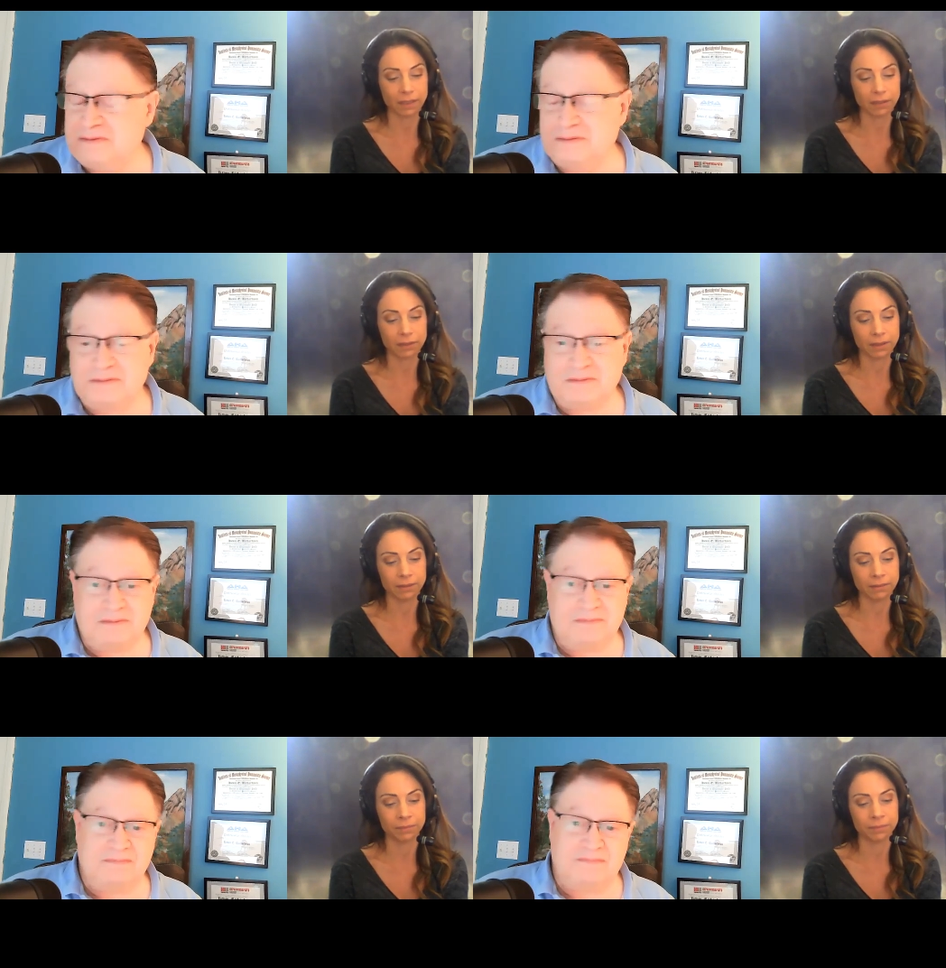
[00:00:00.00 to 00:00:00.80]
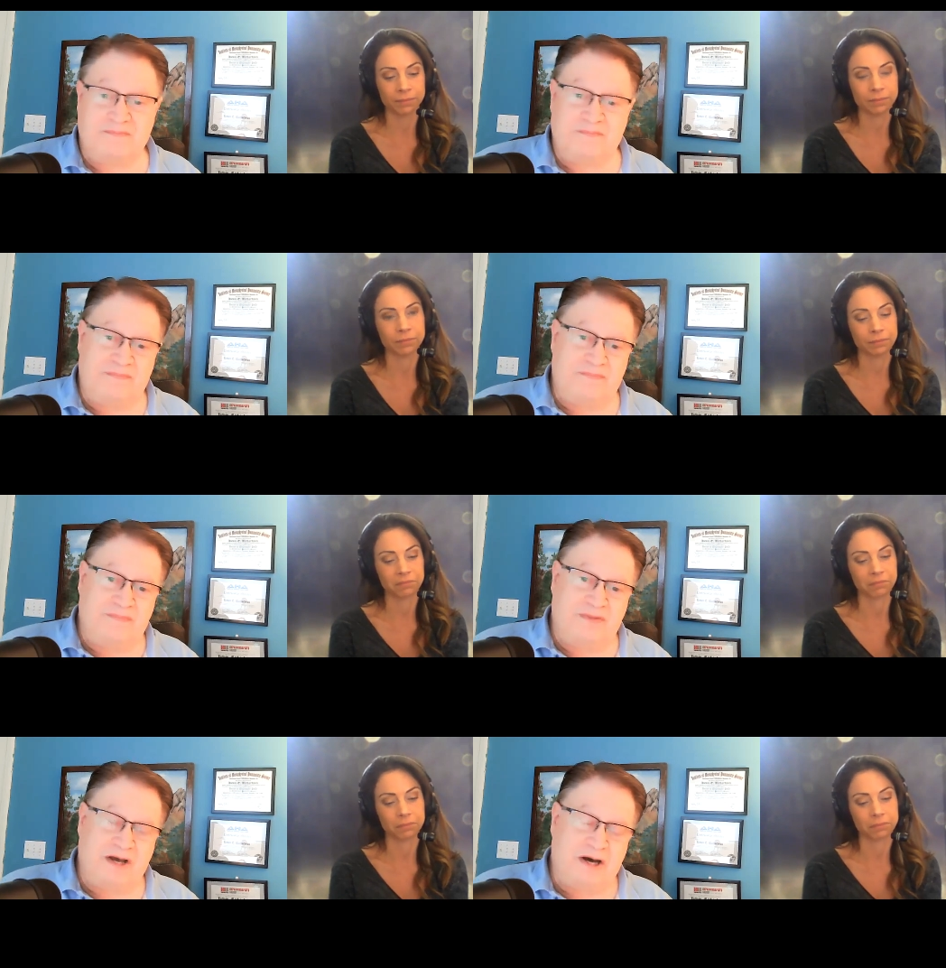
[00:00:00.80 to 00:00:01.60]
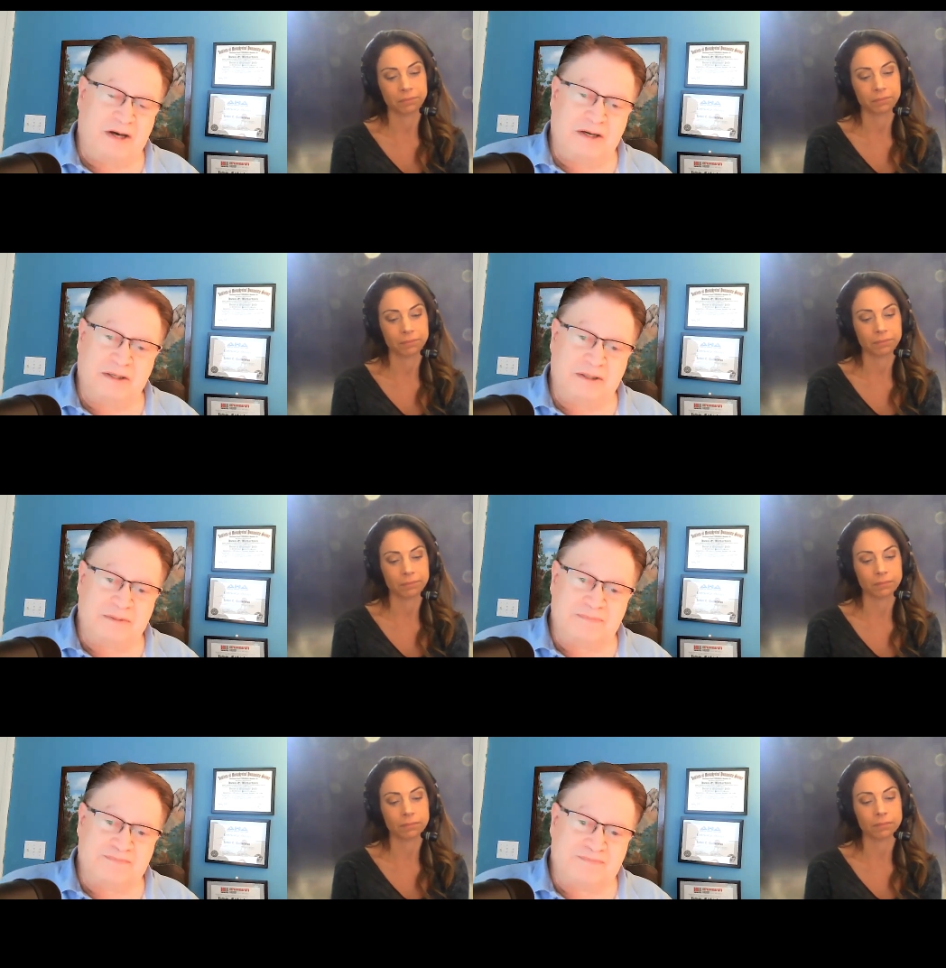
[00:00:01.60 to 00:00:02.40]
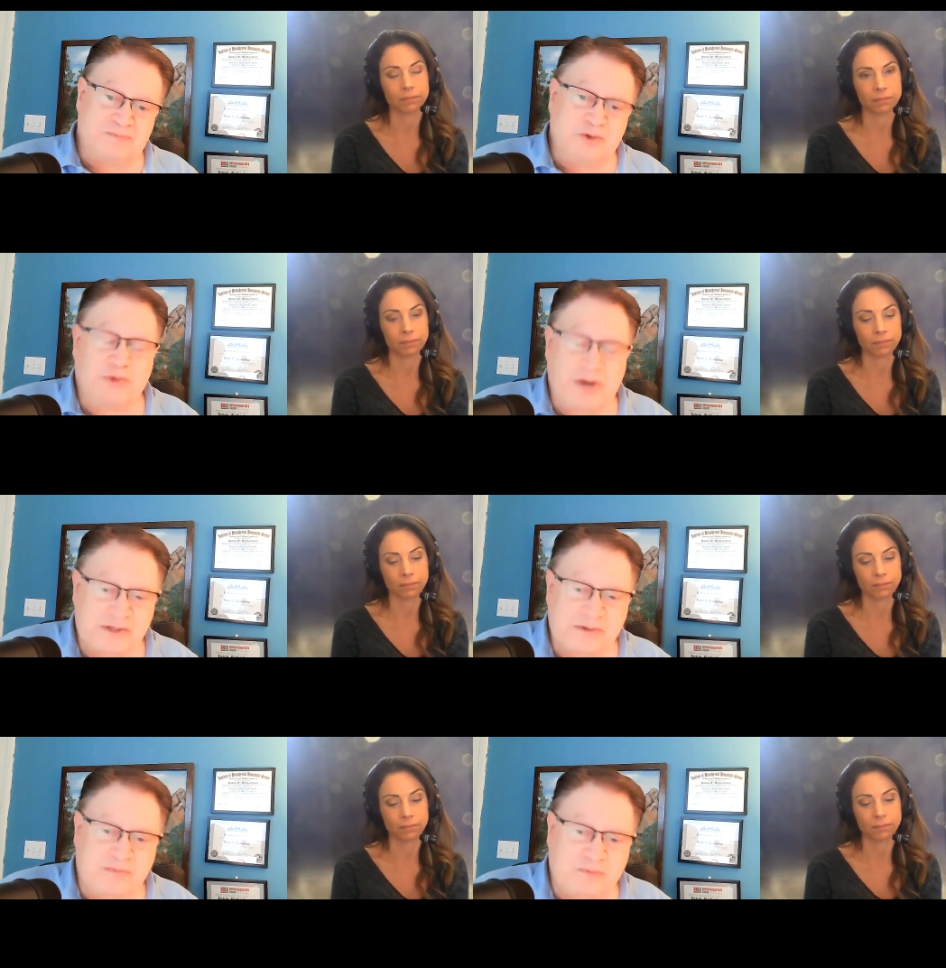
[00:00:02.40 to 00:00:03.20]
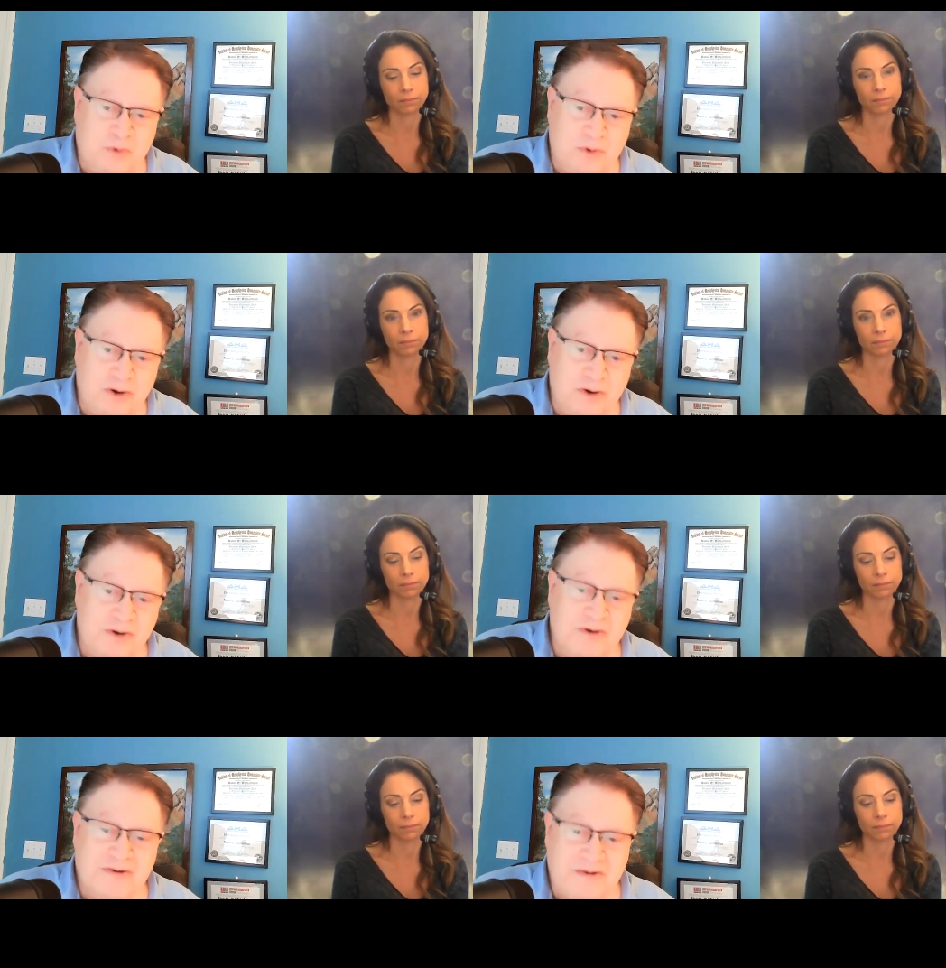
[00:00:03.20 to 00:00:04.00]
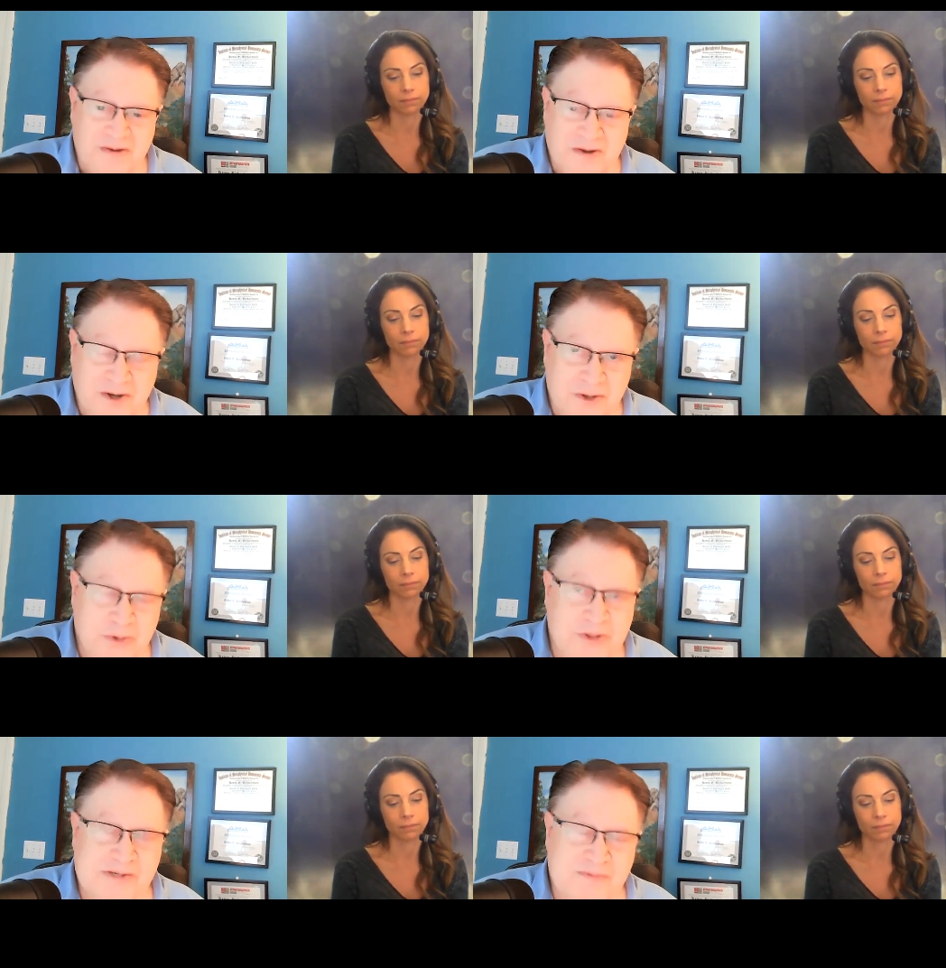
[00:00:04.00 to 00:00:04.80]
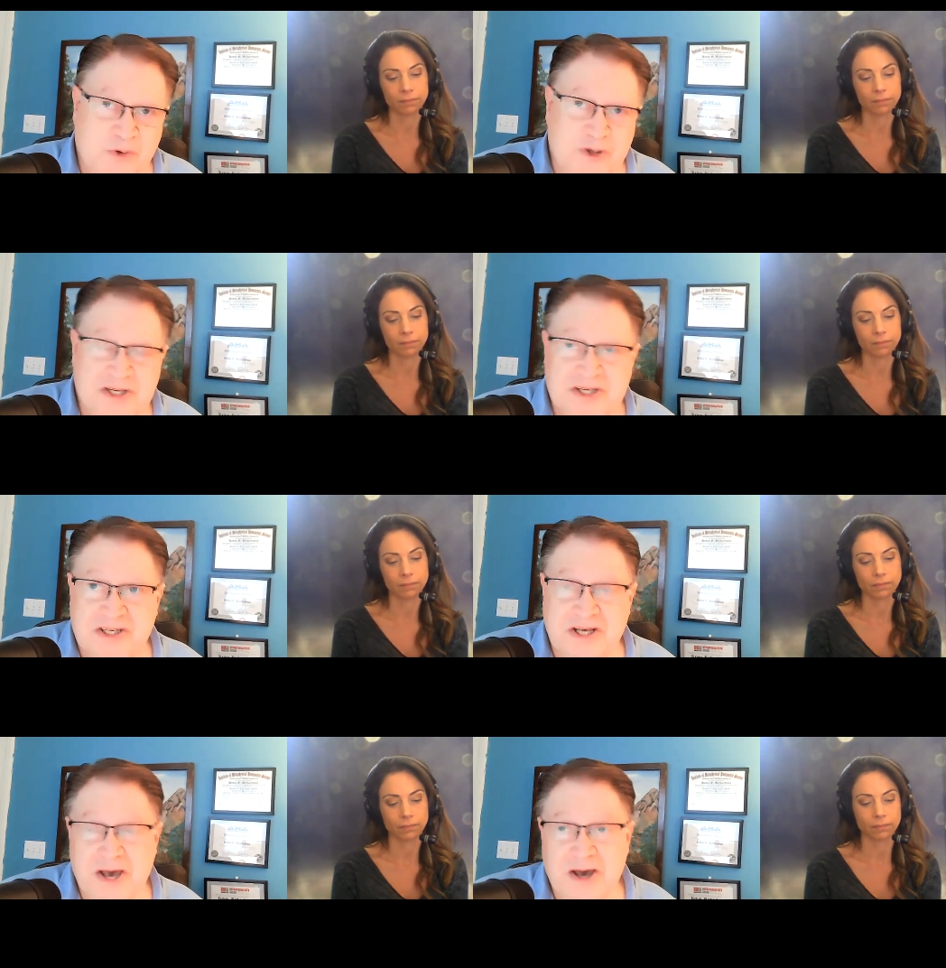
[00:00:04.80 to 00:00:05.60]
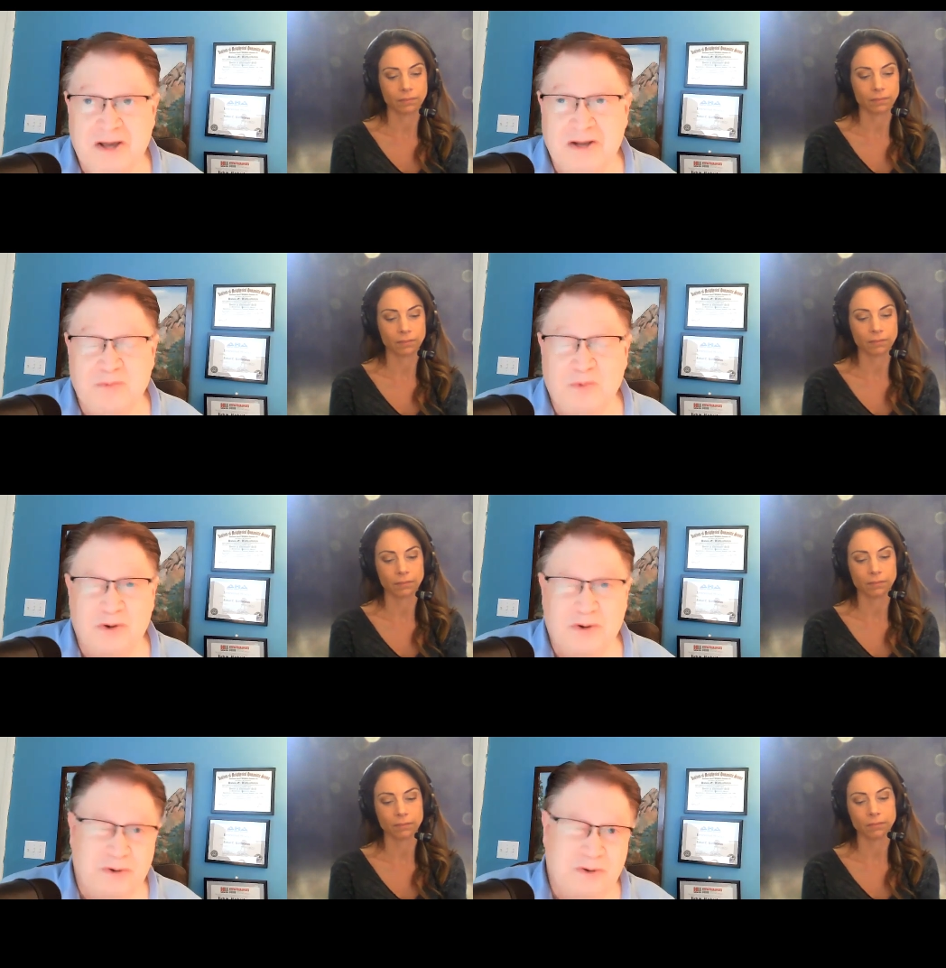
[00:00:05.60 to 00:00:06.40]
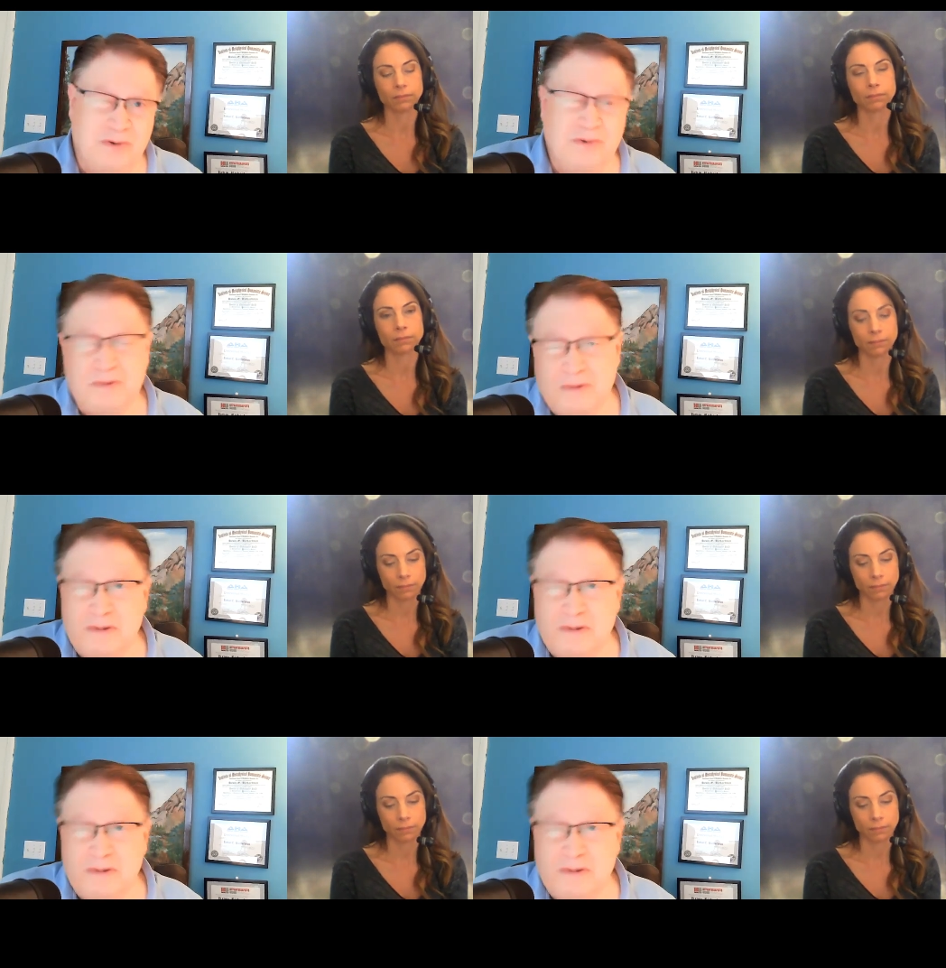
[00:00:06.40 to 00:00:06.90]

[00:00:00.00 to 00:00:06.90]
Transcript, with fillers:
Speaker 1: that long ago um 2004 2014 10 were